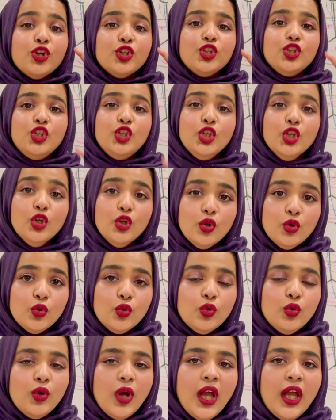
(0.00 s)

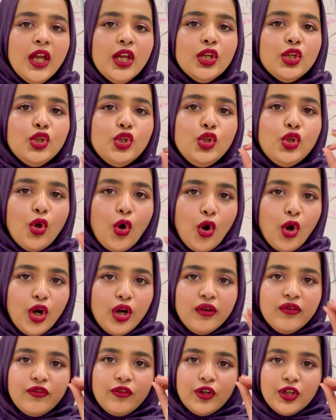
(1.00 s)
you
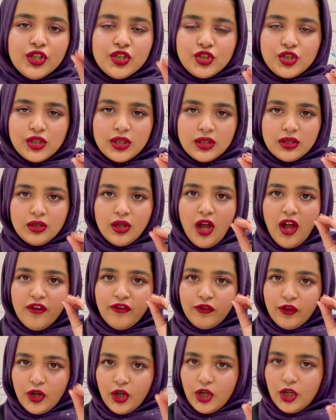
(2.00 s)
your version of
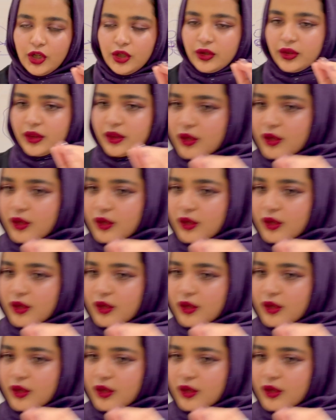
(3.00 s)
Earth,